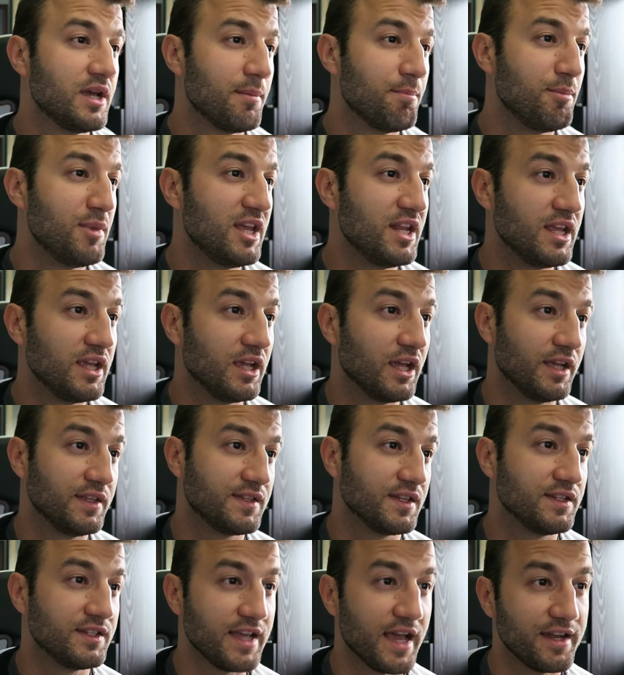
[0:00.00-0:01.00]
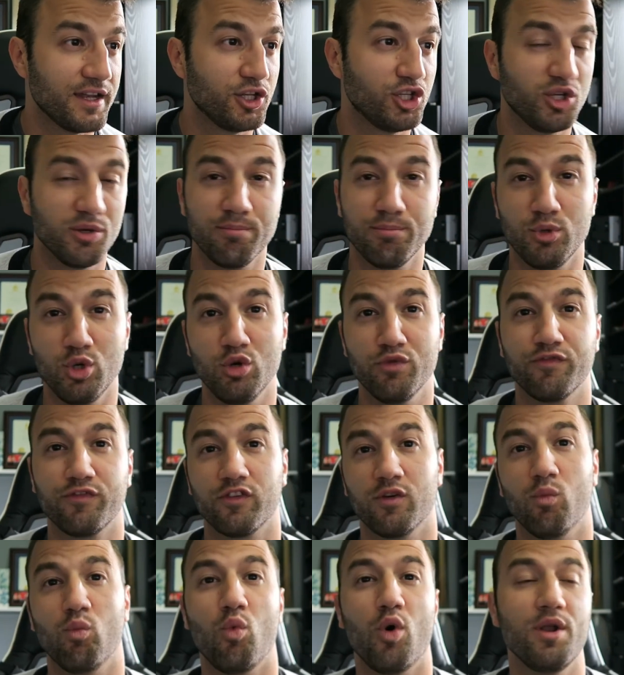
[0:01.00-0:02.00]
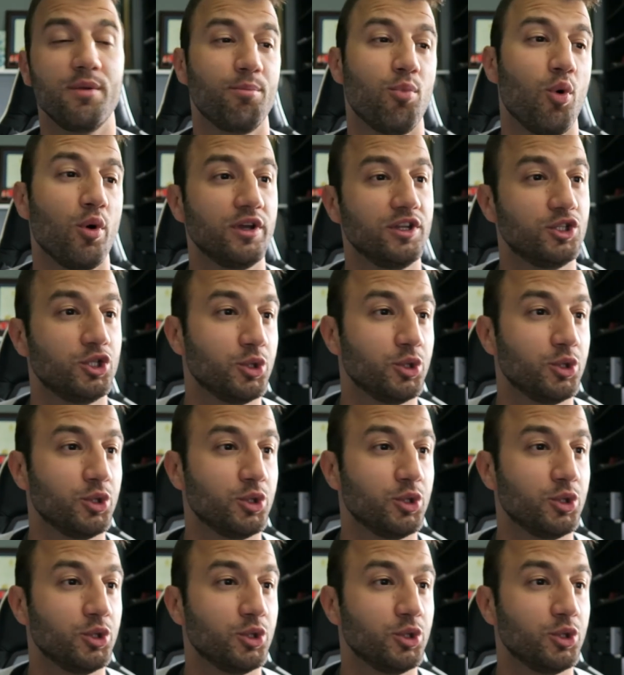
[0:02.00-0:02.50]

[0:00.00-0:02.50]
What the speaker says: meaning it's intended to move from one point